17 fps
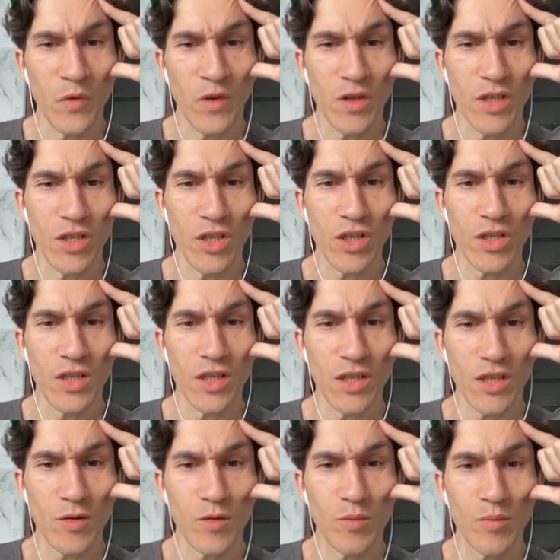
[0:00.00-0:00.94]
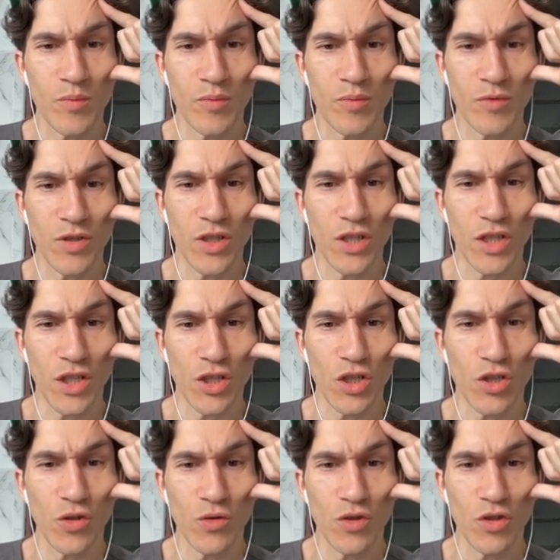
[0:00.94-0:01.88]
It's just this is
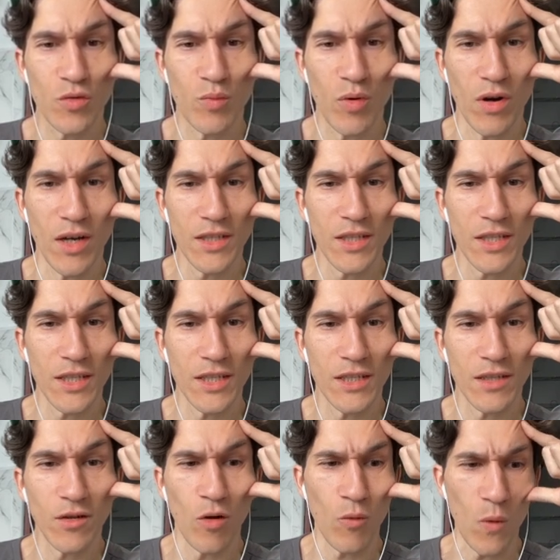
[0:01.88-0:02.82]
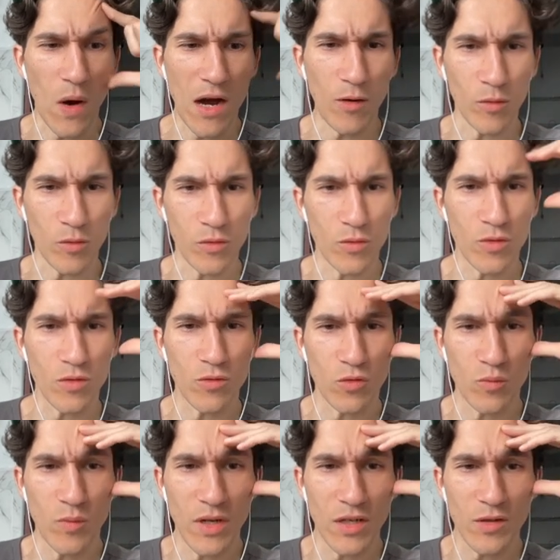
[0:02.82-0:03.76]
such a good spot. Oh wow, look at
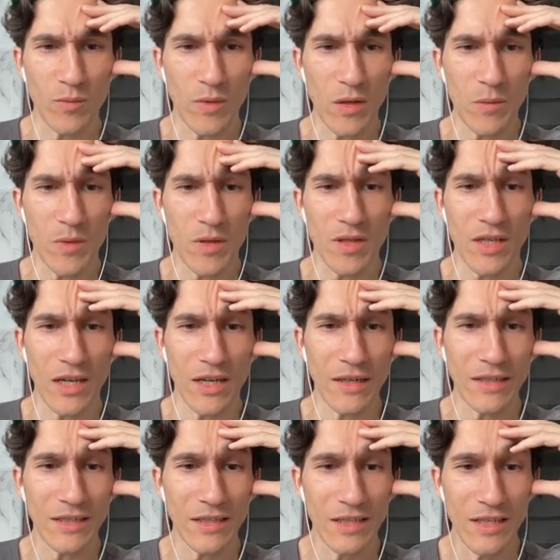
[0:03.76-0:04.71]
those bricks, maybe, yeah.